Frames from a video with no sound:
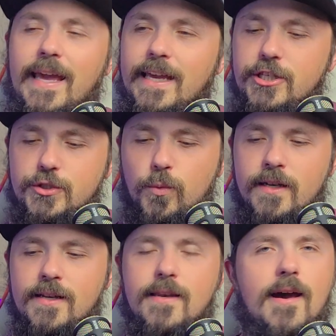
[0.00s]
it just
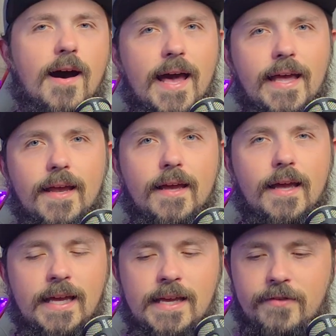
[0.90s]
would not
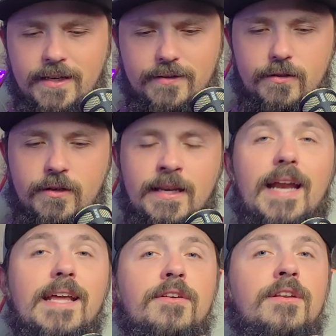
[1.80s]
even
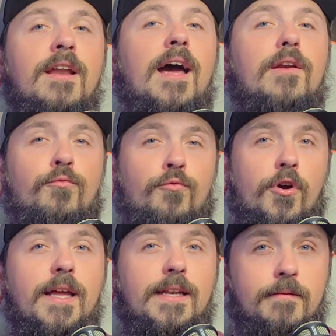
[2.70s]

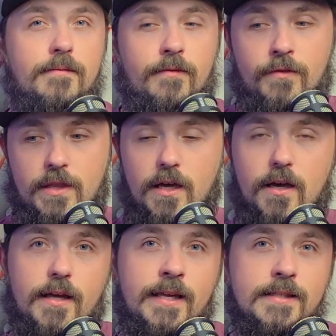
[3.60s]
run
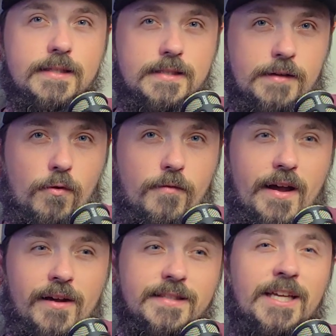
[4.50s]
the N64
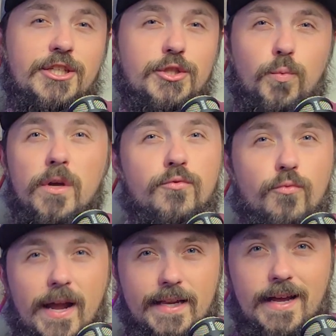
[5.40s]
files. It just wouldn't
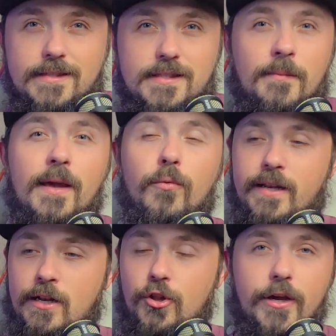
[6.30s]
recognize them. It
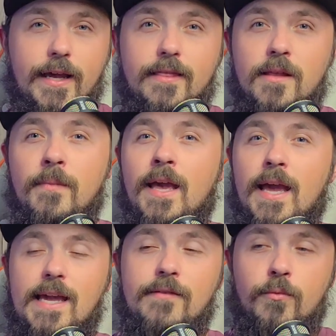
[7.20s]
wouldn't look at them.
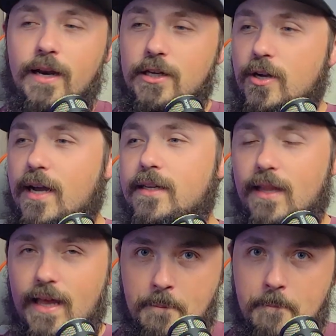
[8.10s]
Even when I tried to
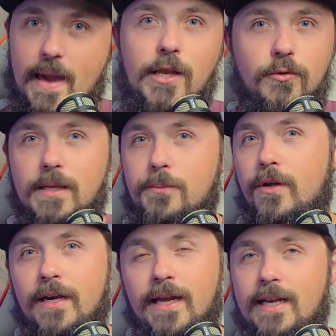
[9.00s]
like manually
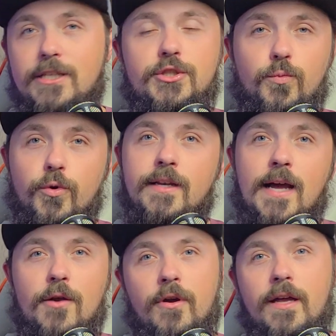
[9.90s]
put it in, it just would
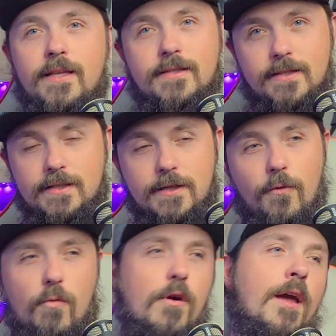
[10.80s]
not run
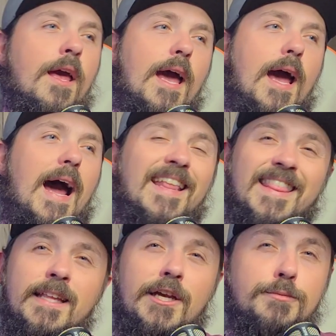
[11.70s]
N64. I
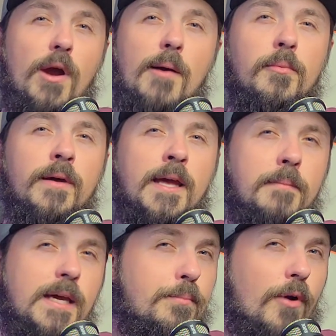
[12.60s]
think that's probably a
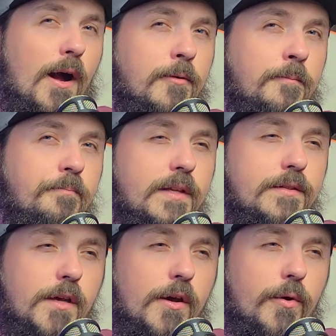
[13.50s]
me problem.
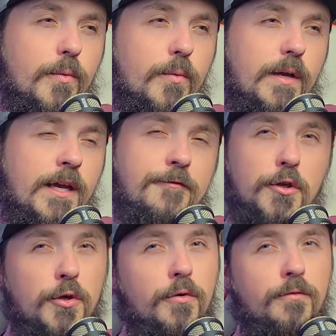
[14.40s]
So if
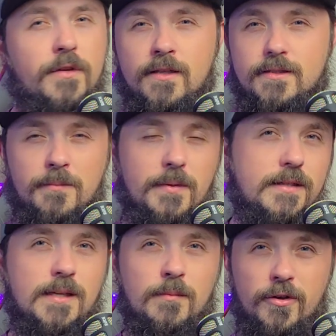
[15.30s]
you've done something
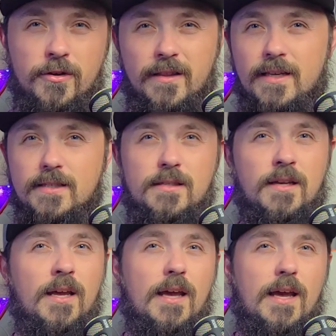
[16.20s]
similar to this
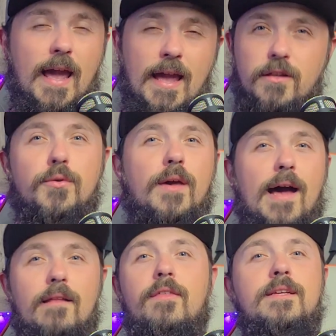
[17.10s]
and you
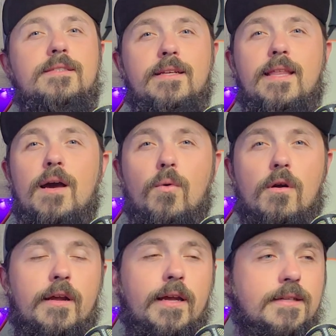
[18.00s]
got things like that
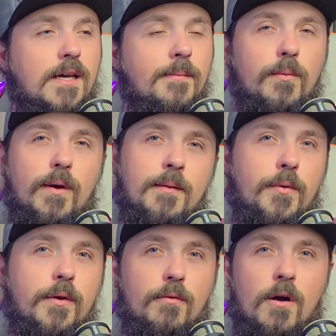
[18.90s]
working, tell me what I'm
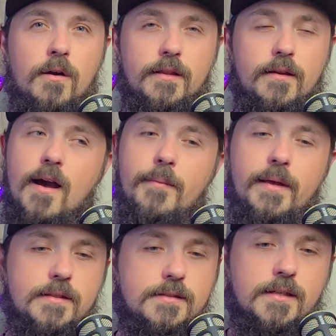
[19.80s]
doing wrong in the
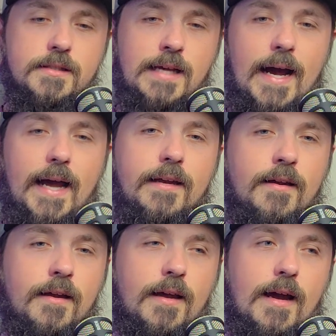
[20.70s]
comments, because I
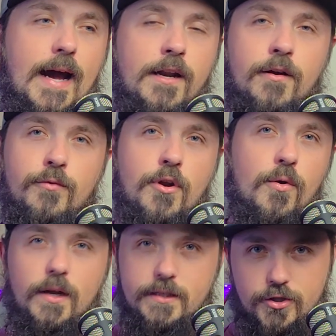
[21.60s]
don't know
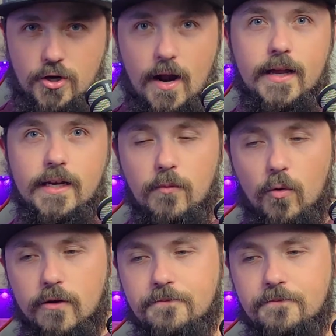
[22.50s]
what to try anymore.